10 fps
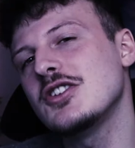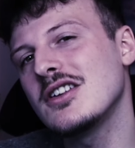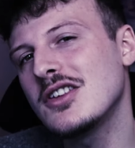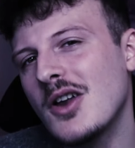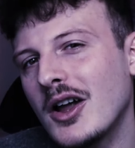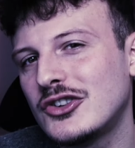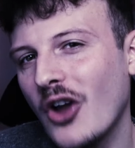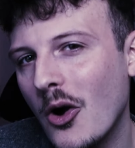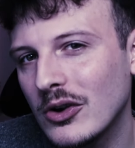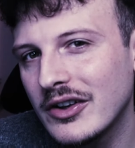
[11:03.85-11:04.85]
You're not a
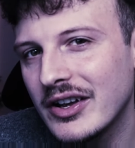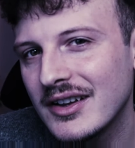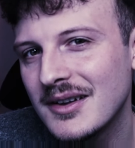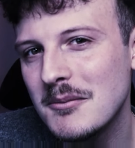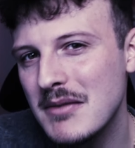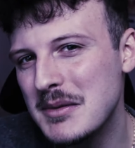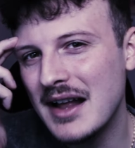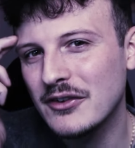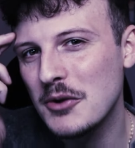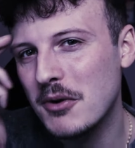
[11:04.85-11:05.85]
dog. Maybe that's her